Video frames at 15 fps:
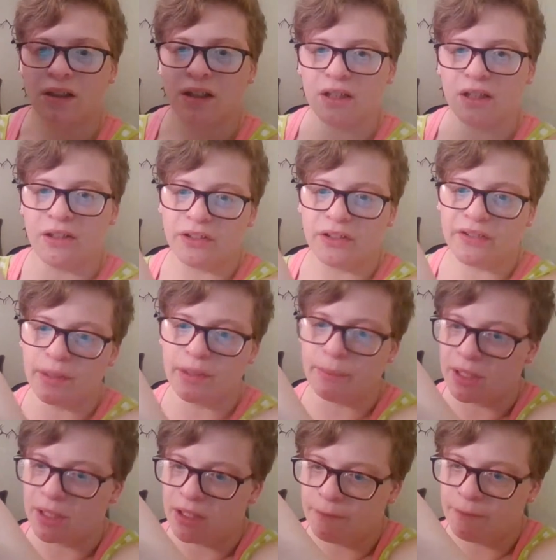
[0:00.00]
And you can see
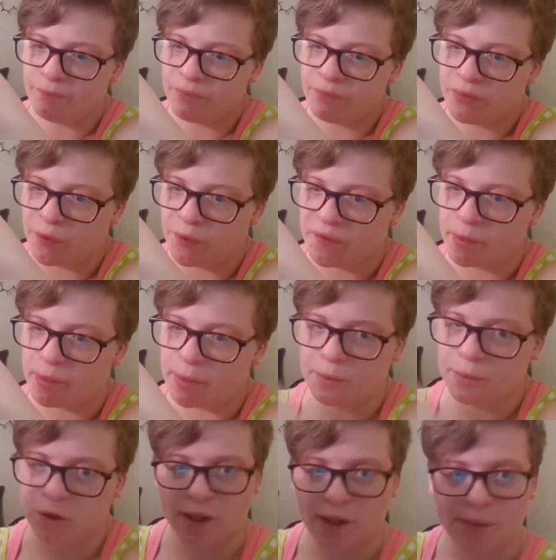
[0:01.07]
my Tulsa
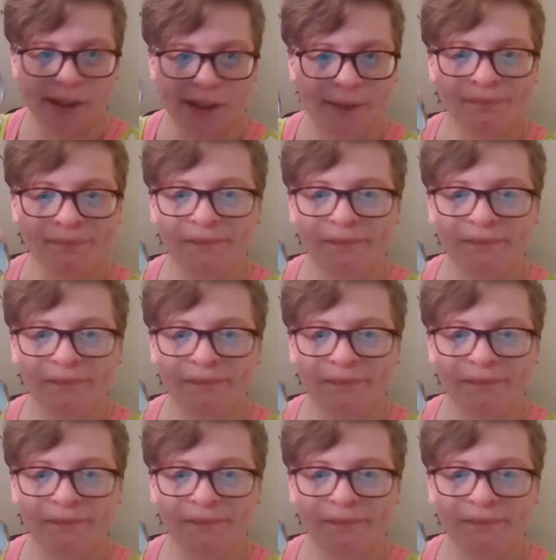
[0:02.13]
Public Library.